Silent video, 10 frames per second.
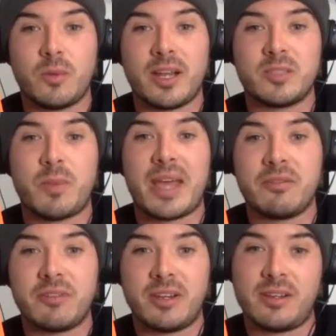has
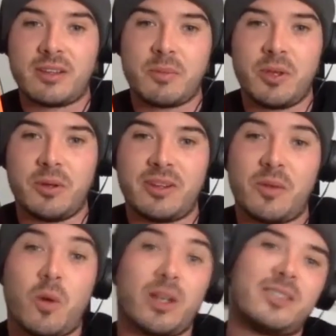benefited the community,
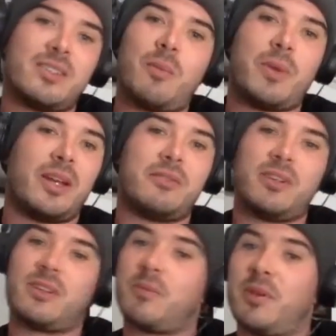what has not
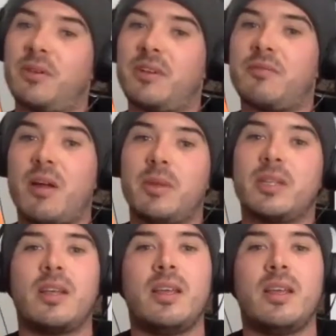benefited the community from it,